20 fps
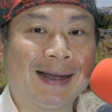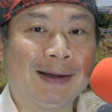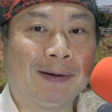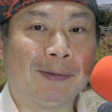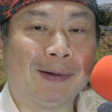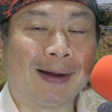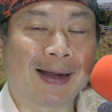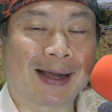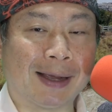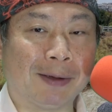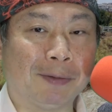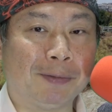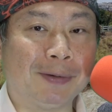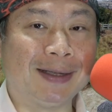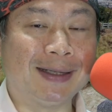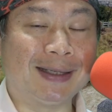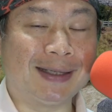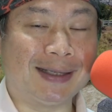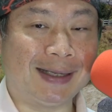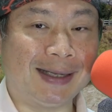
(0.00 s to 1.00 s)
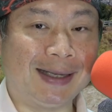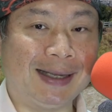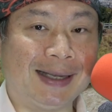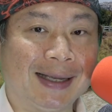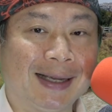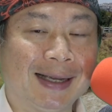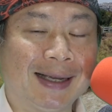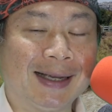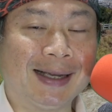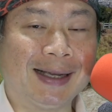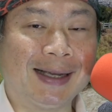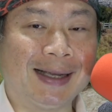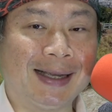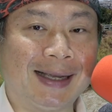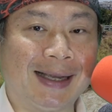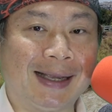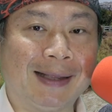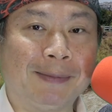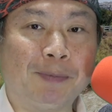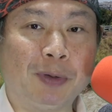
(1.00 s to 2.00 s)
what can we see
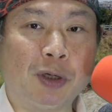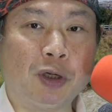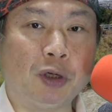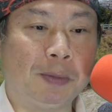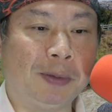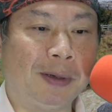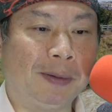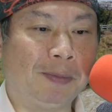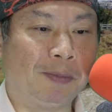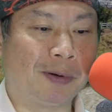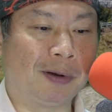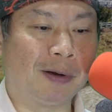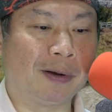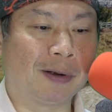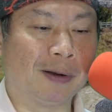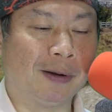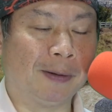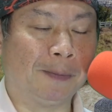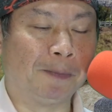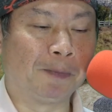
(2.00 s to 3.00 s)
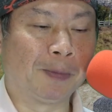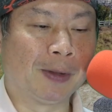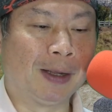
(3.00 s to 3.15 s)
in BGP protocol.